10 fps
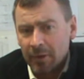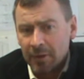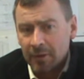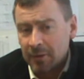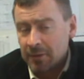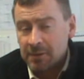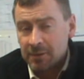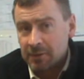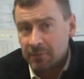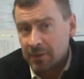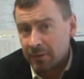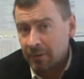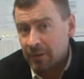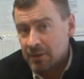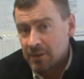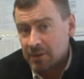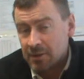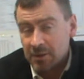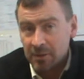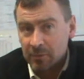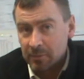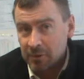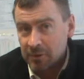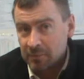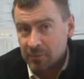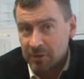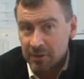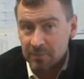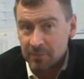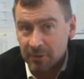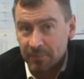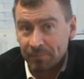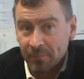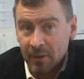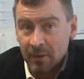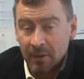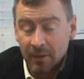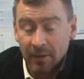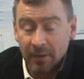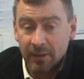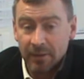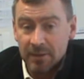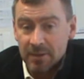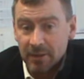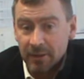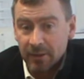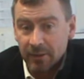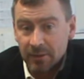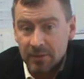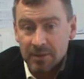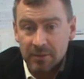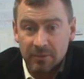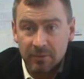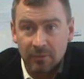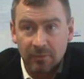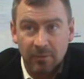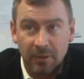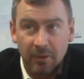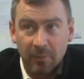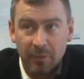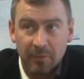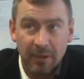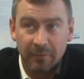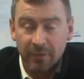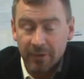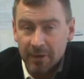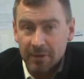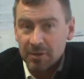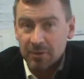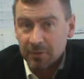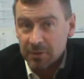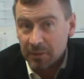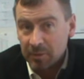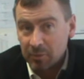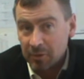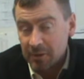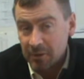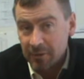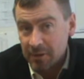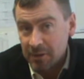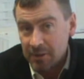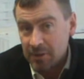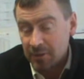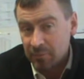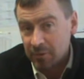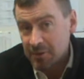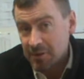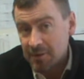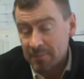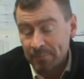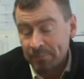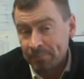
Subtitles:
running a lot of different calculations and seeing what works and what doesn't work. And so a lot of people haven't got that additional time to put into the design process.